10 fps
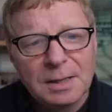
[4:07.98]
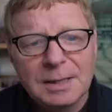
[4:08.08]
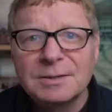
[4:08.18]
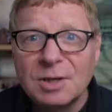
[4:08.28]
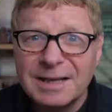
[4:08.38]

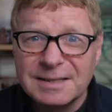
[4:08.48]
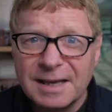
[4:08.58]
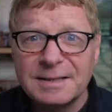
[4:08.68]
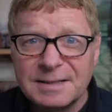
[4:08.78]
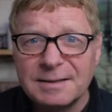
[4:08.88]
So let's get
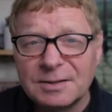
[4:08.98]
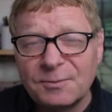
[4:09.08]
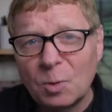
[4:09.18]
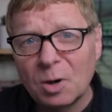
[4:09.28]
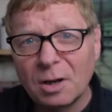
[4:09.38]
into this
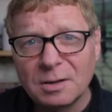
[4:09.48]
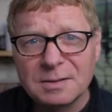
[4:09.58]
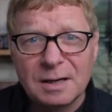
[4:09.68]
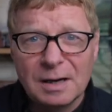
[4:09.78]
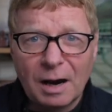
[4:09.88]

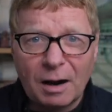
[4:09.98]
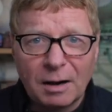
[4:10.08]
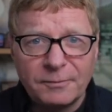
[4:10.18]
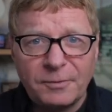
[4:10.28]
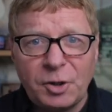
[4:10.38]
forecast.
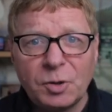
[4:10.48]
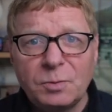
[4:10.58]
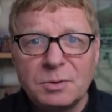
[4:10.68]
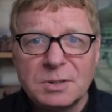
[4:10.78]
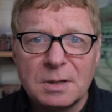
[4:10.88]
I've
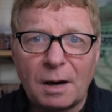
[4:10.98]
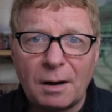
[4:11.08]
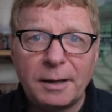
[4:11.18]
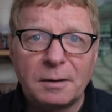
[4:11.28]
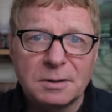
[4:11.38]
used
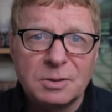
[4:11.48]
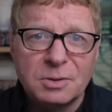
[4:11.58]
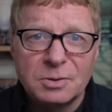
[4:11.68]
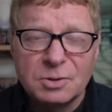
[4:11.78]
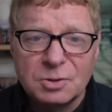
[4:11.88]

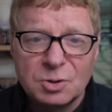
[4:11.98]
IATA's